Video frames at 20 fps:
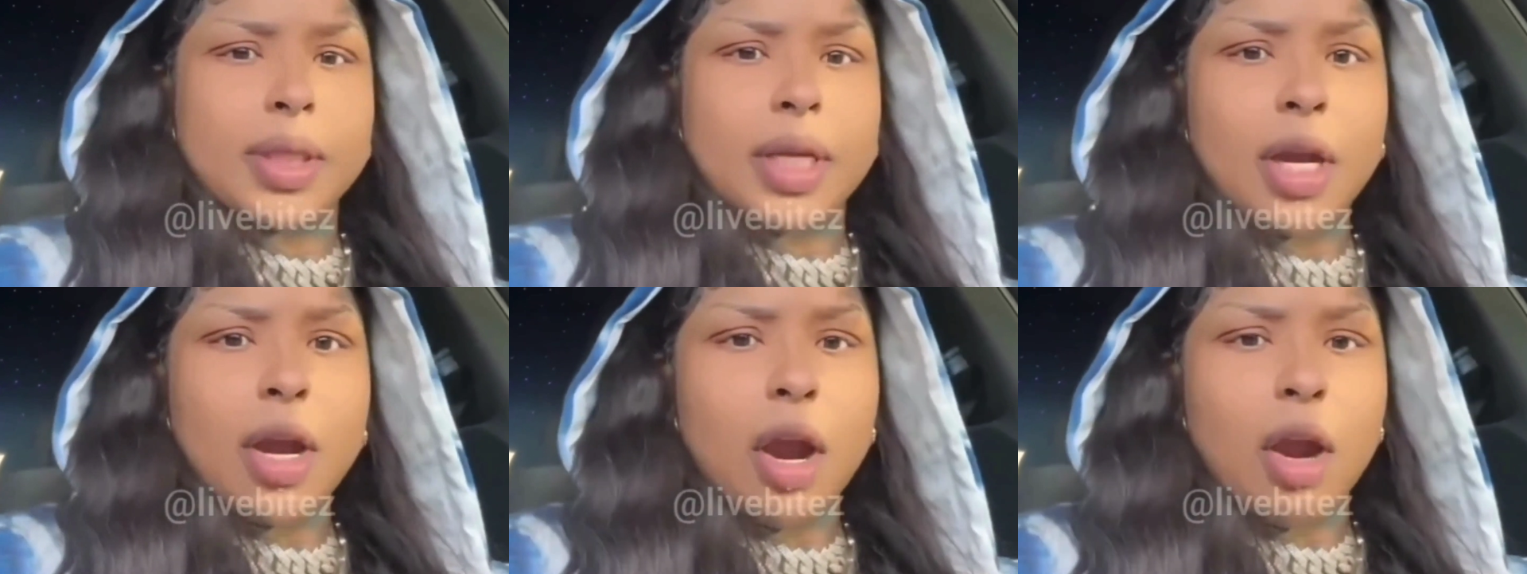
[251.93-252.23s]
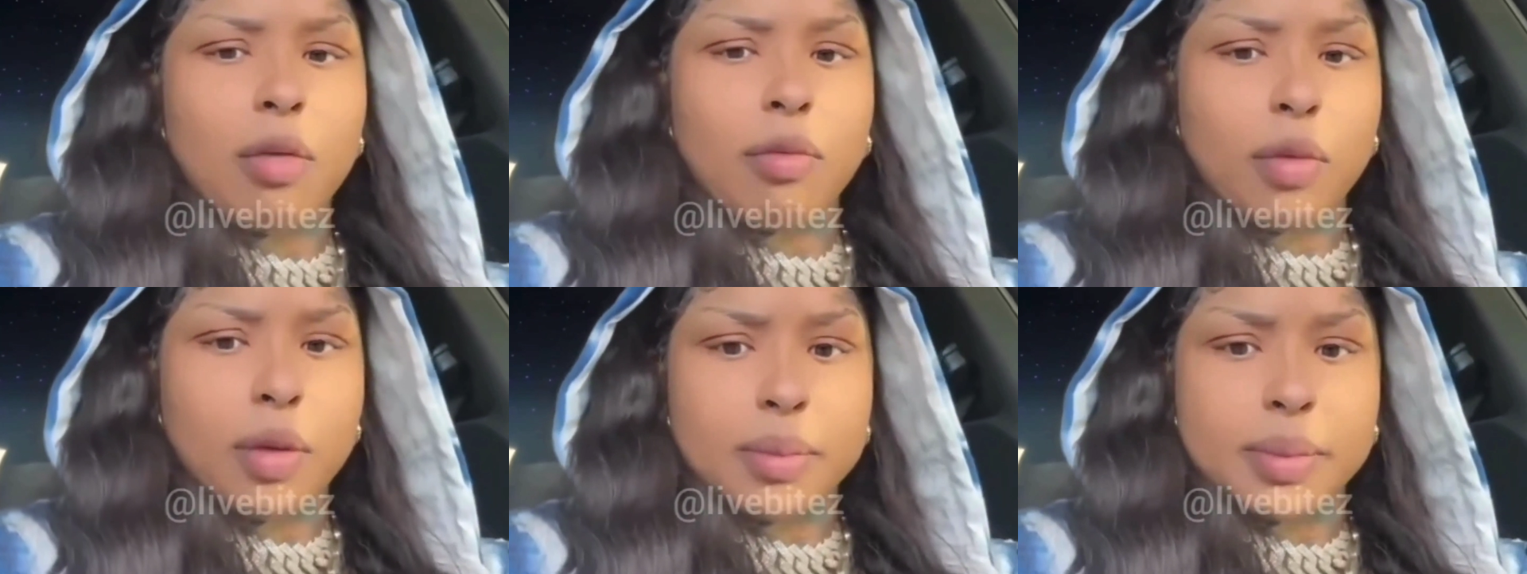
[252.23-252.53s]
we
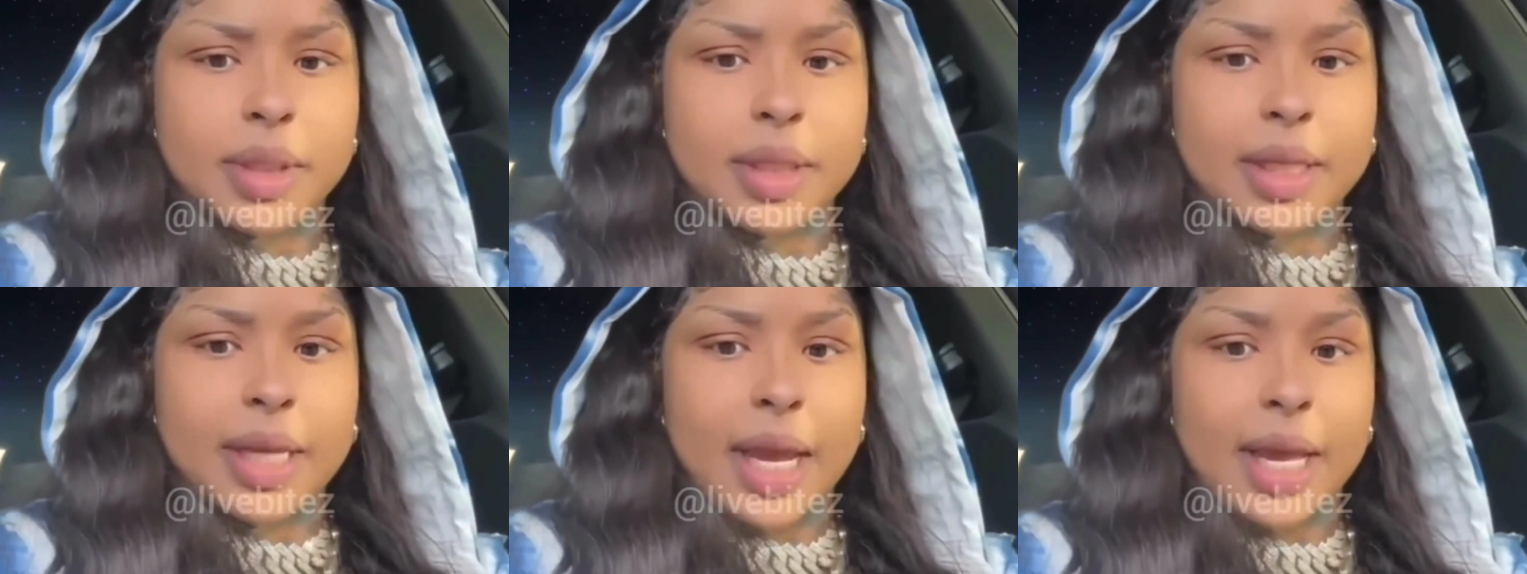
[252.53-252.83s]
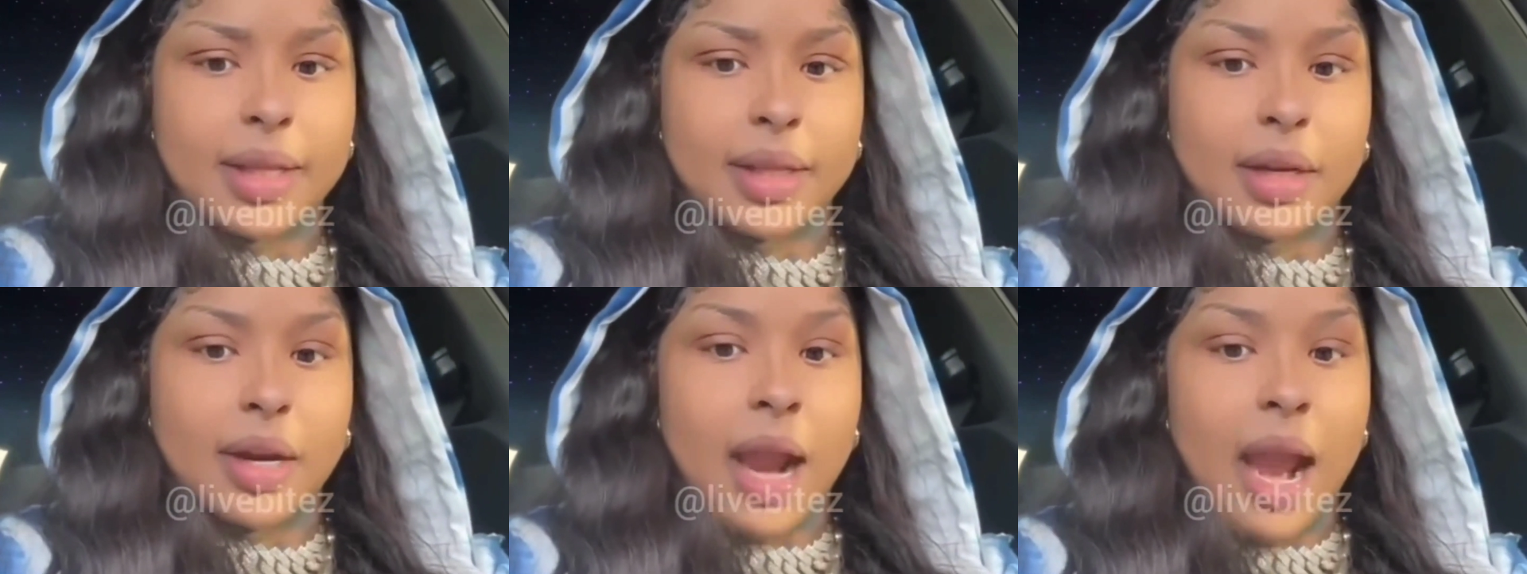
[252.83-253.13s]
was in her
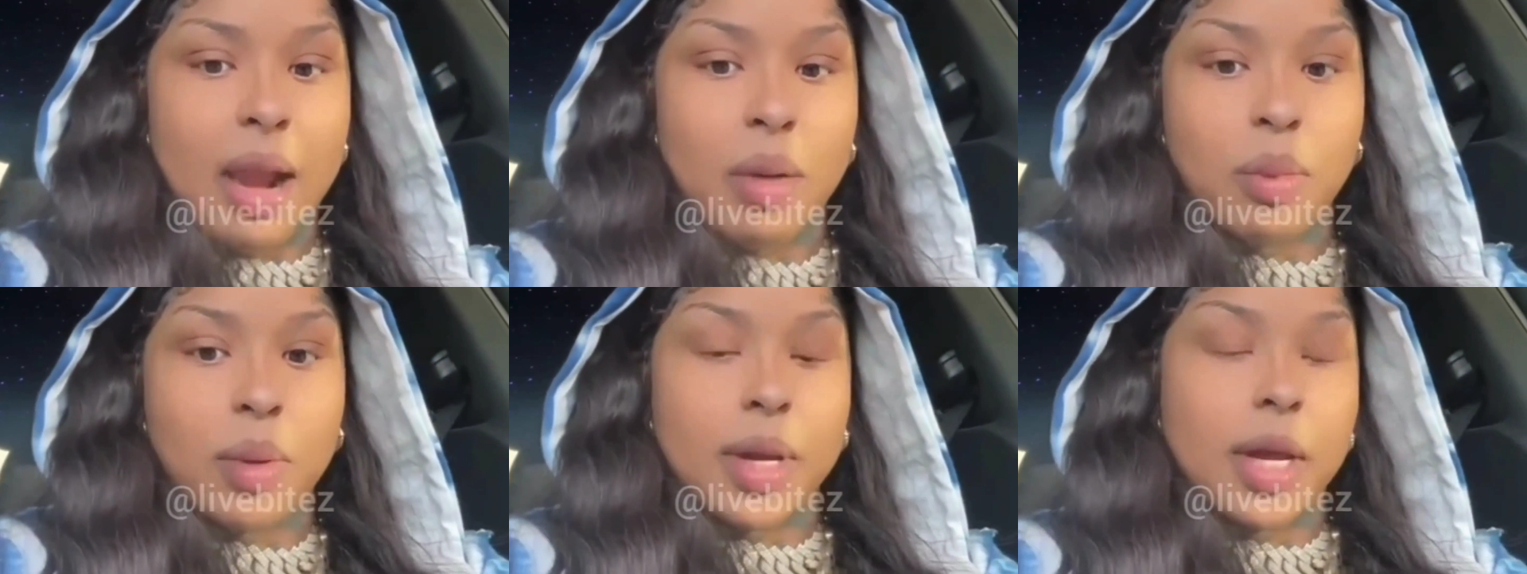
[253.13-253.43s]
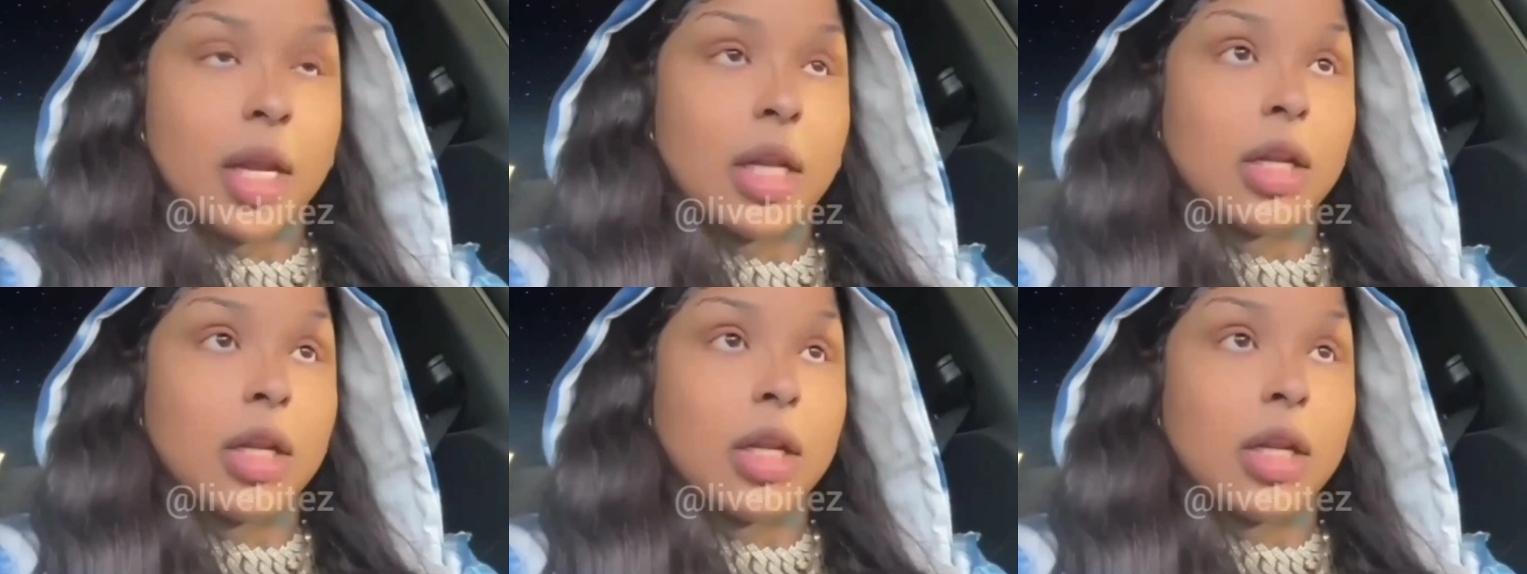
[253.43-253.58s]
room together.